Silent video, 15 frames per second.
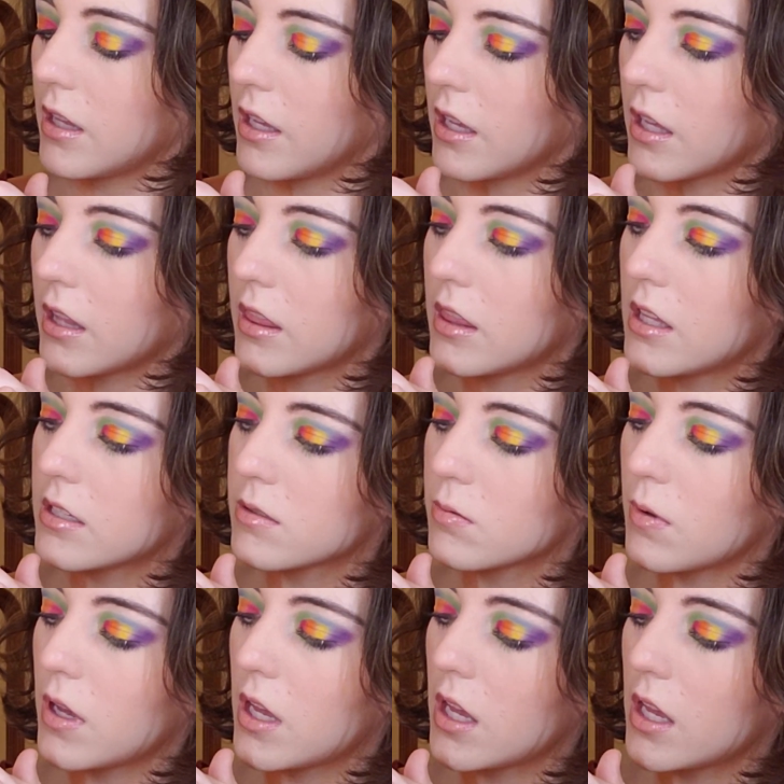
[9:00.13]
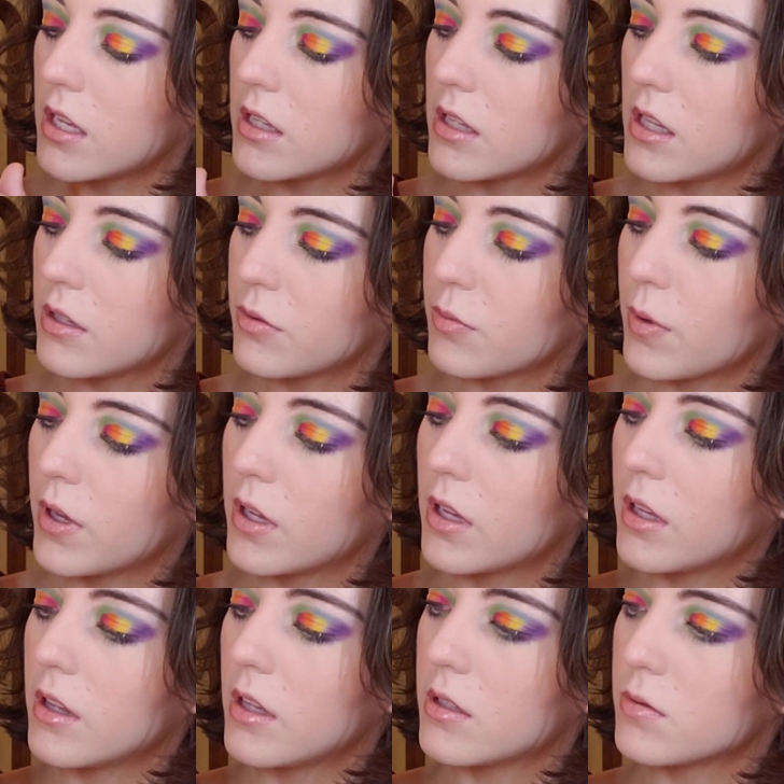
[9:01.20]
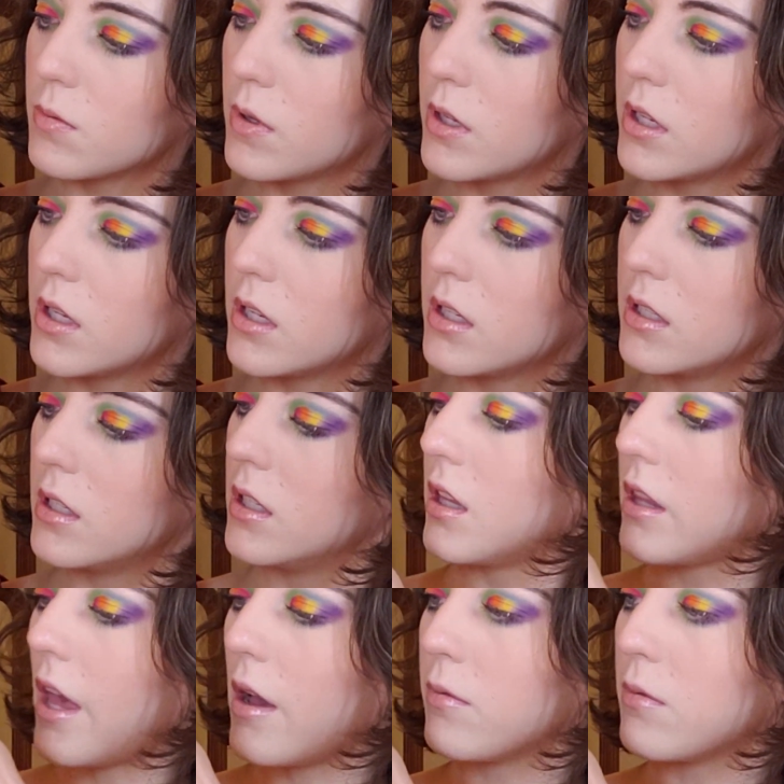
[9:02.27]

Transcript: like this one, this one, this one, that